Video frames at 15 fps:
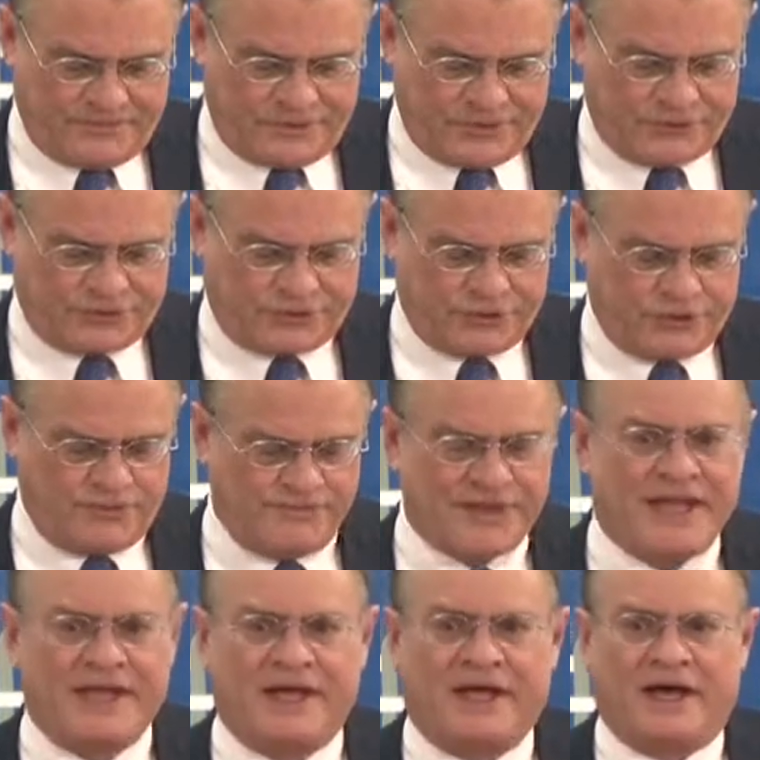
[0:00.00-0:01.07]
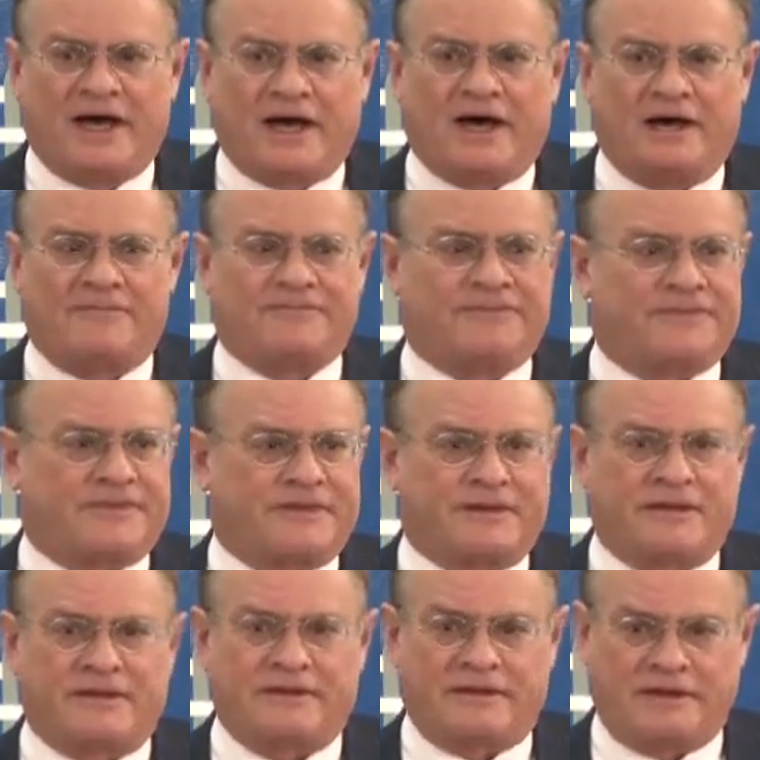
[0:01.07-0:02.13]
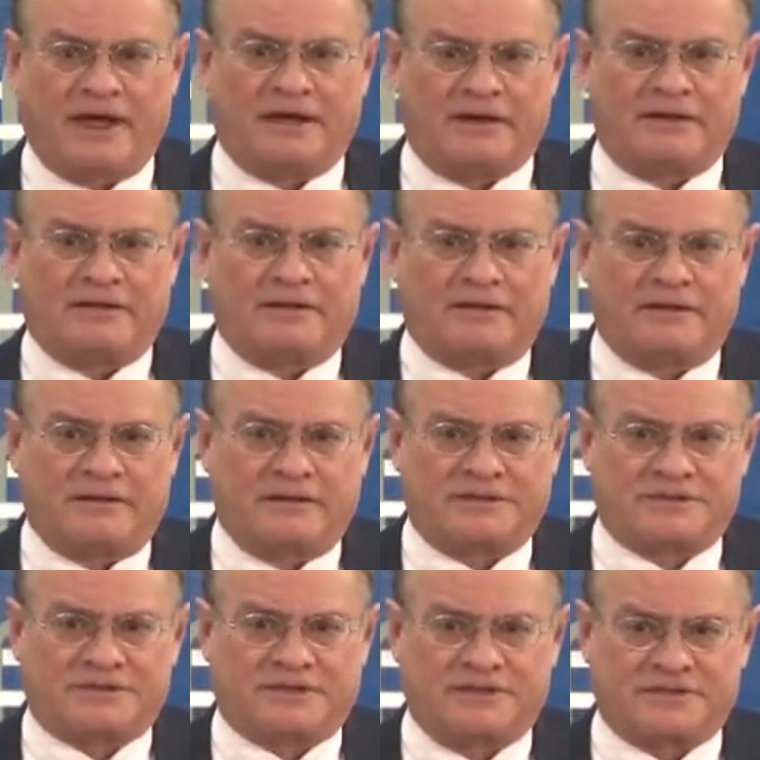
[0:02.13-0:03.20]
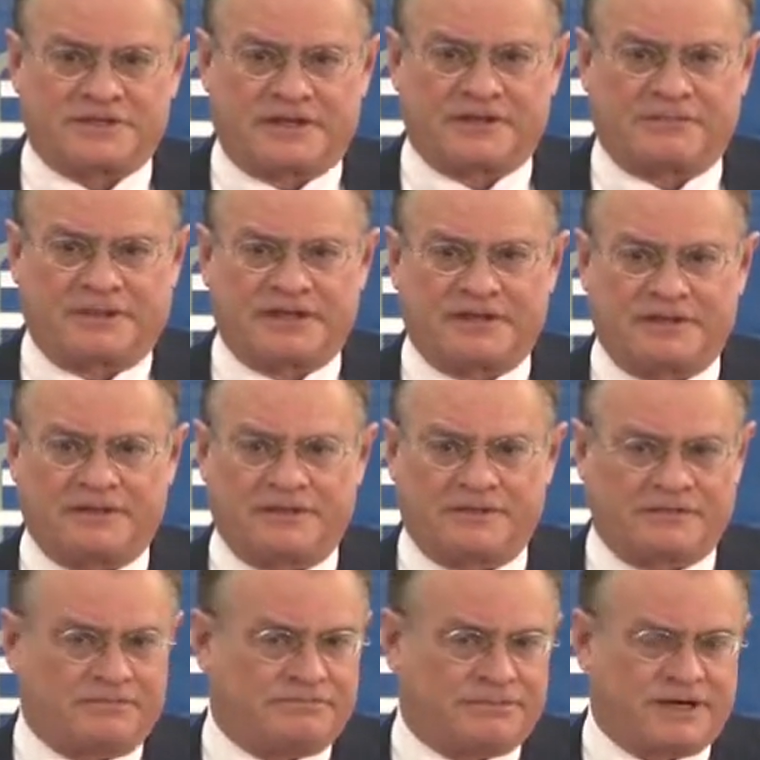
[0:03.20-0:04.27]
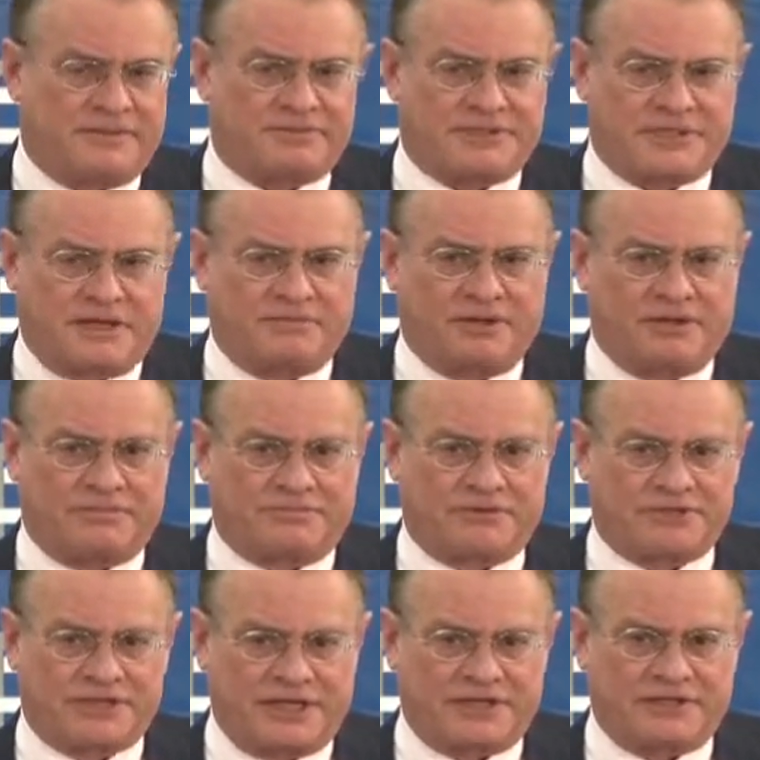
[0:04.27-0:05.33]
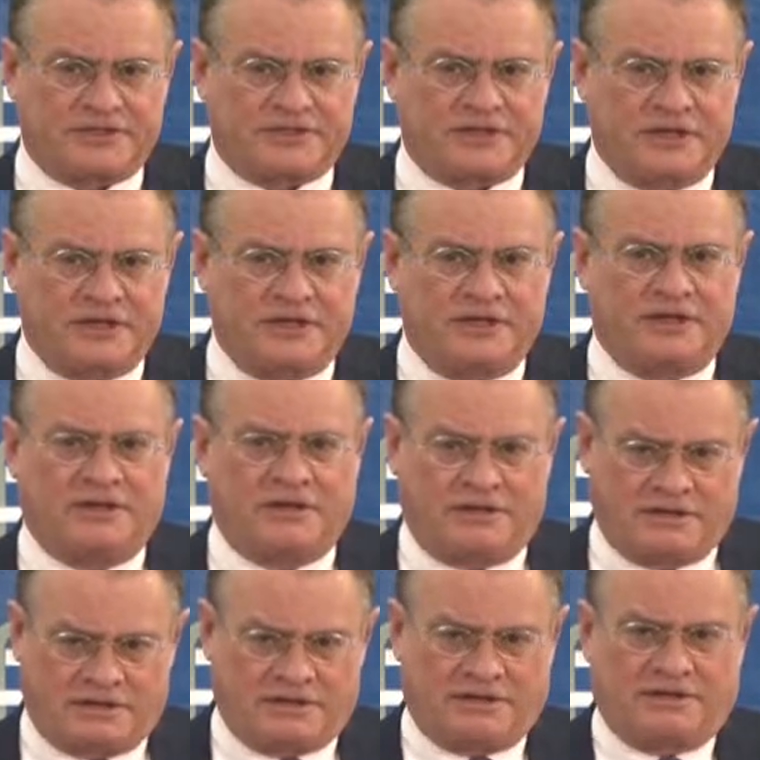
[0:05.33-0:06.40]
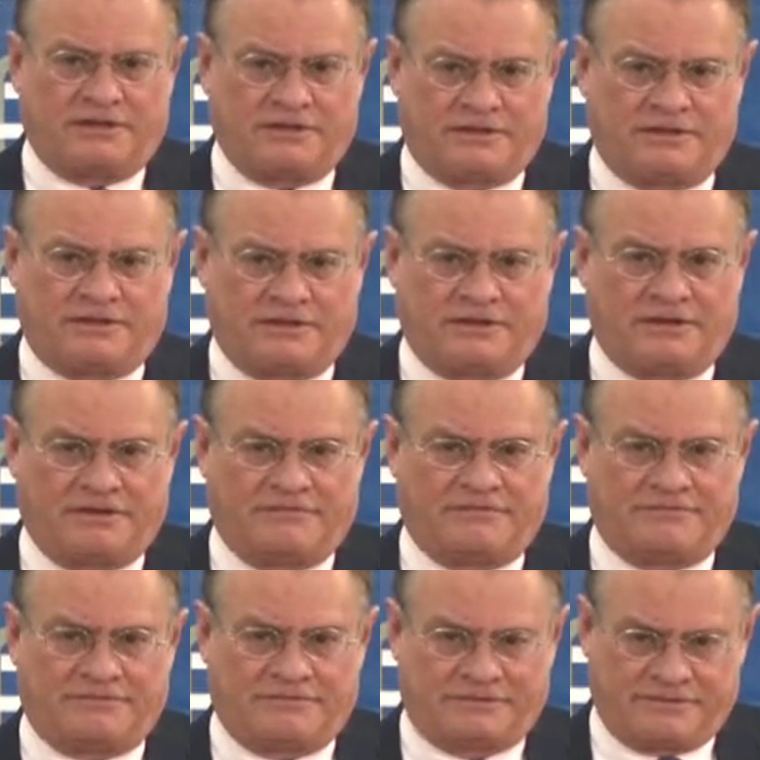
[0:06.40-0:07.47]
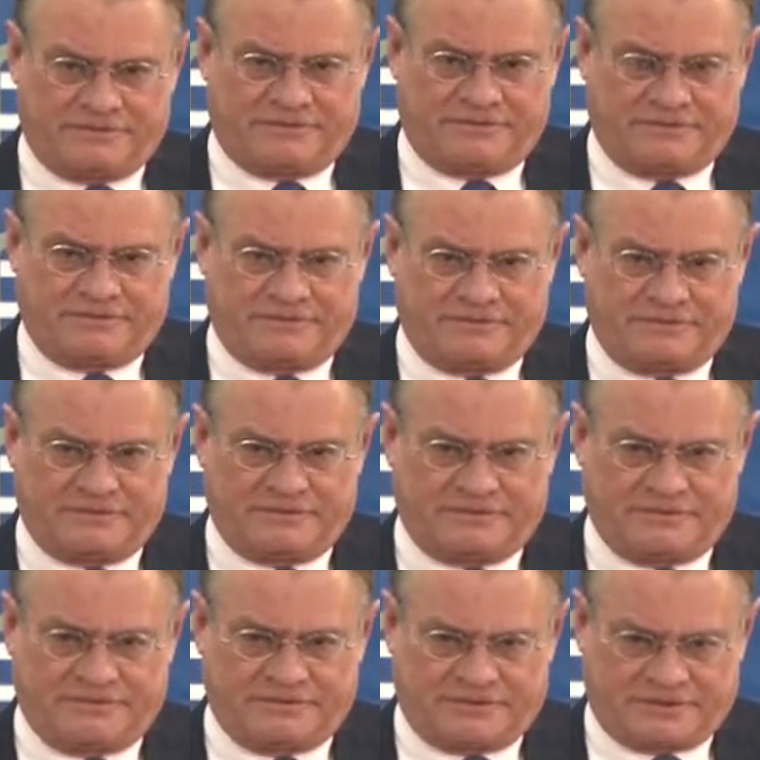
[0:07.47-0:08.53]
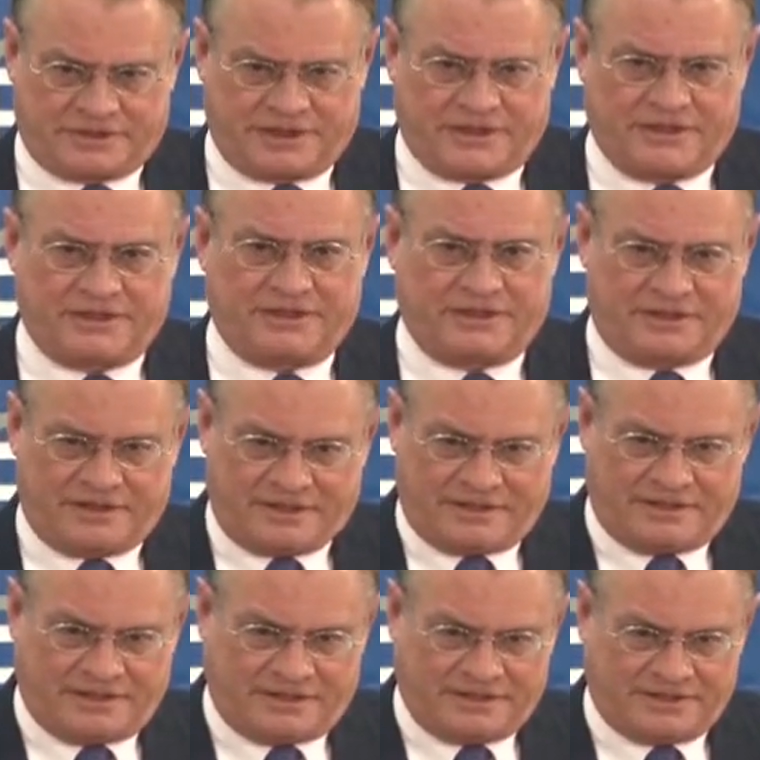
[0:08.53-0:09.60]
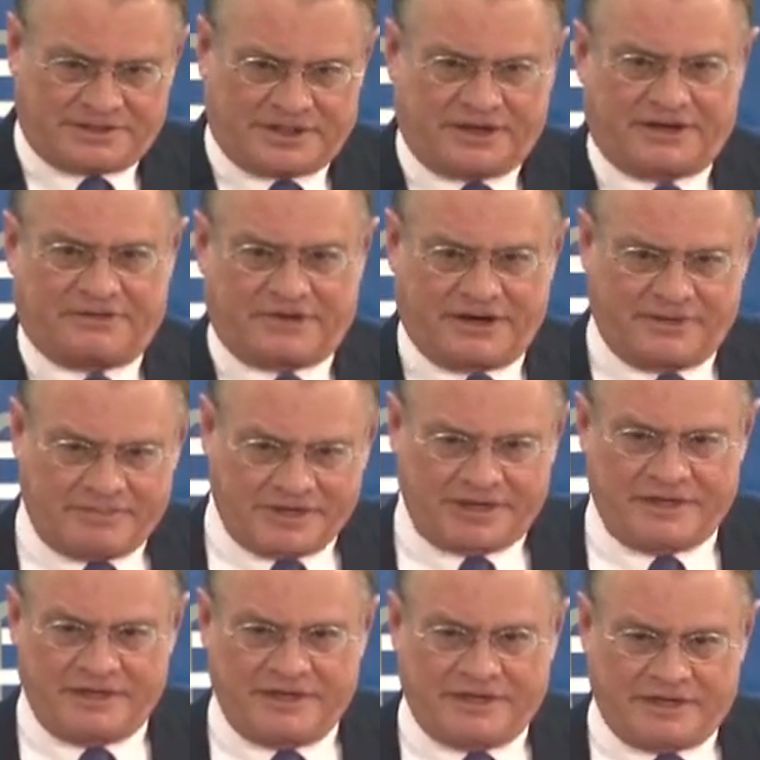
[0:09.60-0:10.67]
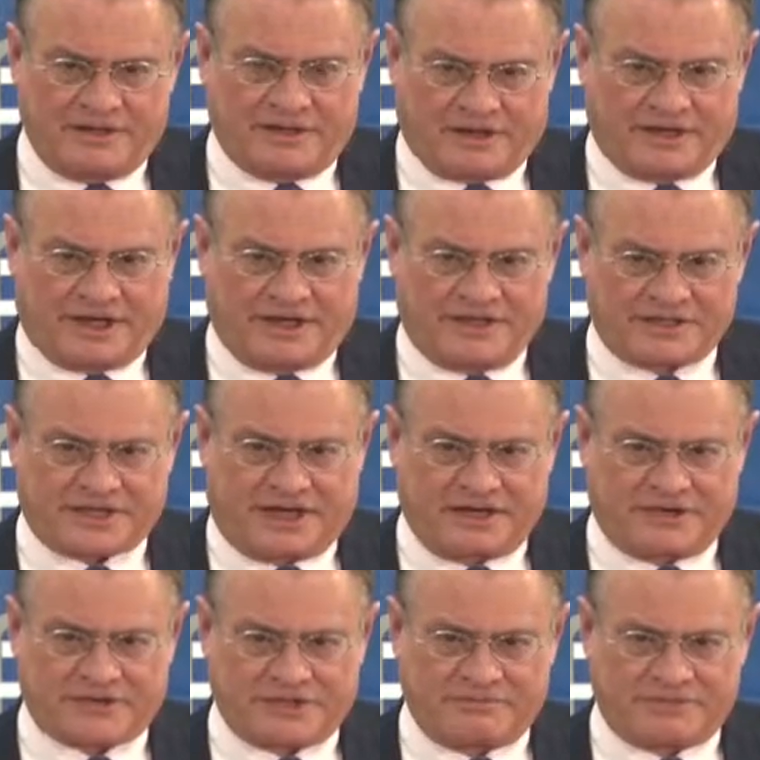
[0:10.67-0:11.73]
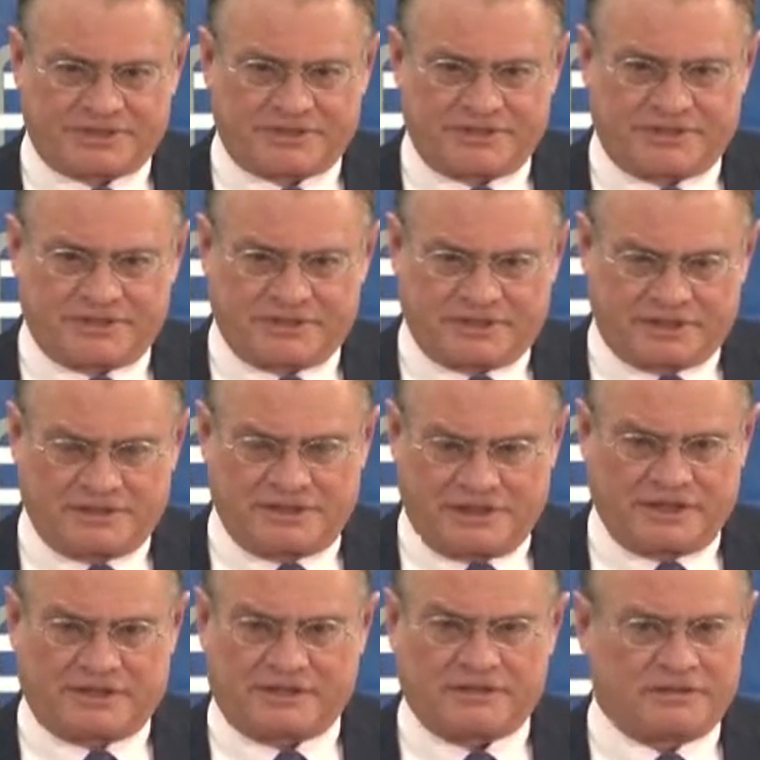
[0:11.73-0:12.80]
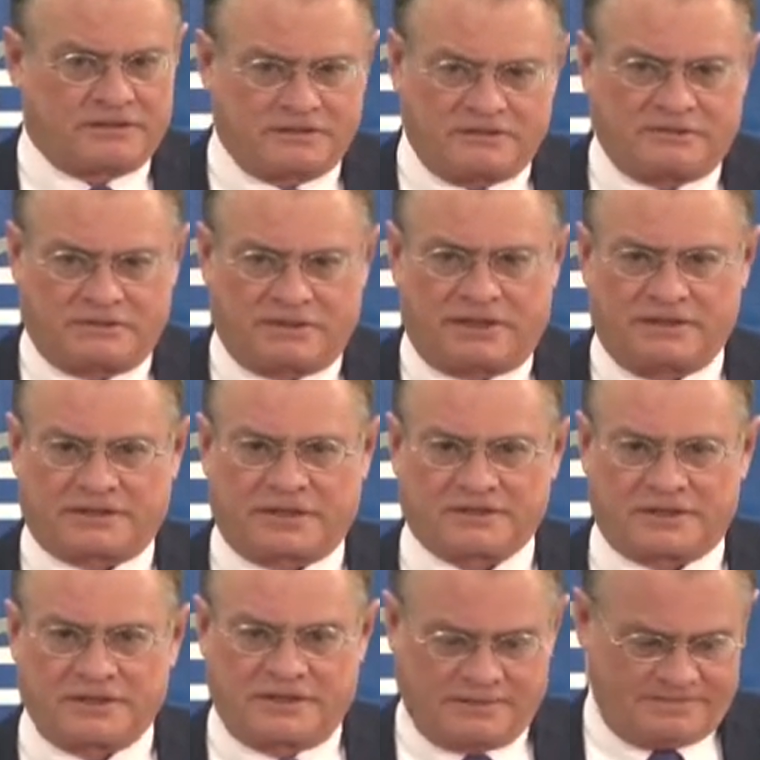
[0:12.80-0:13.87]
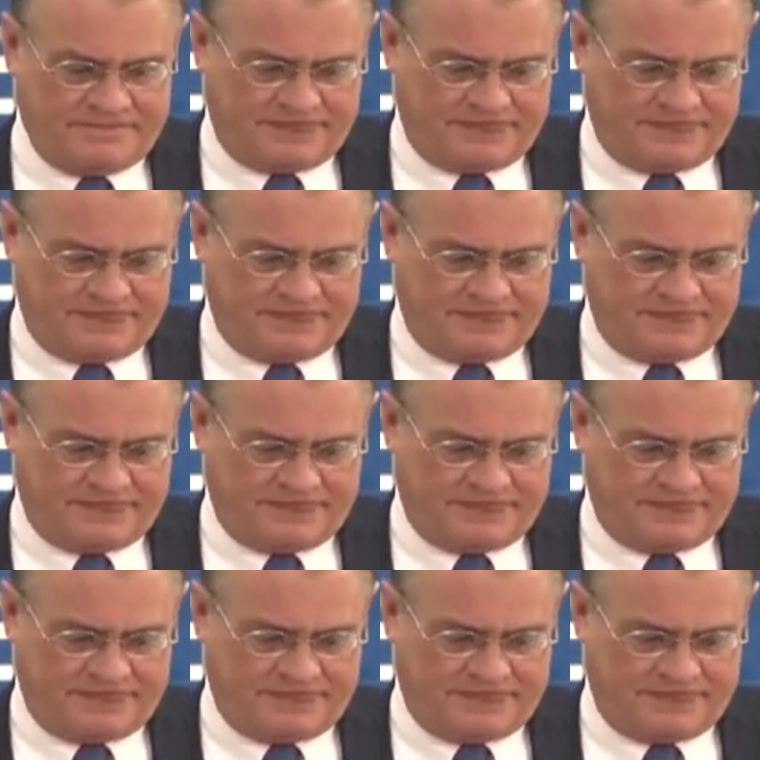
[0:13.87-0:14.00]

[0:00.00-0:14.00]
who's who, yeah, it's considerably, perhaps double the percentage of Shia in Saudi Arabia are getting scholarships here. I think that's good.